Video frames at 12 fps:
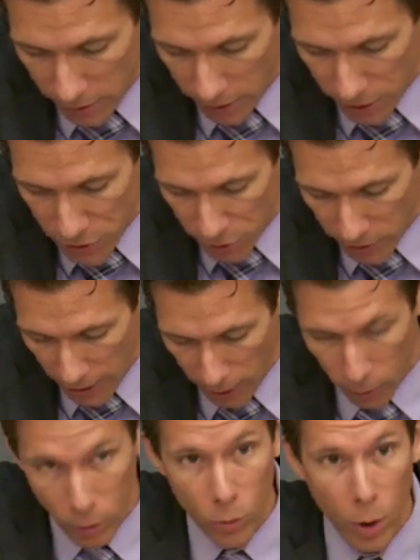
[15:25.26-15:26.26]
endangered
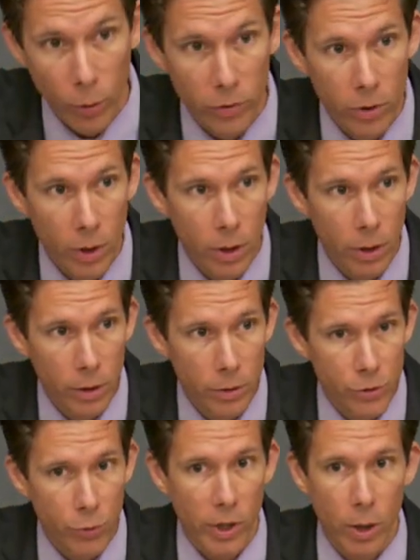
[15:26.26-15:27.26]
our, quote,
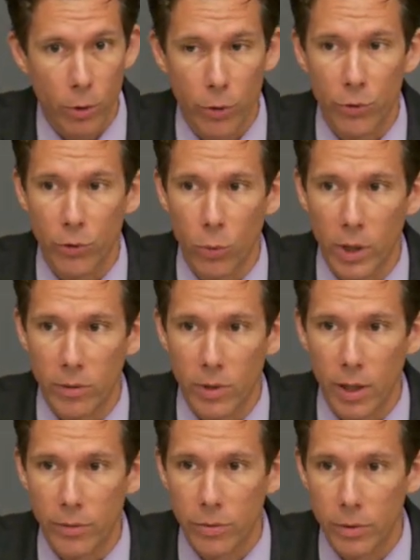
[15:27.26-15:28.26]
Judeo Christian way of
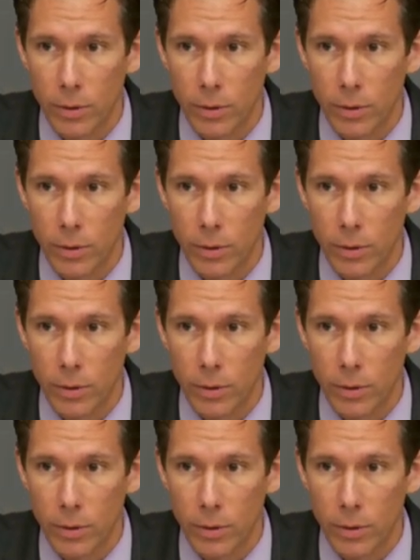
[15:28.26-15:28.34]
life.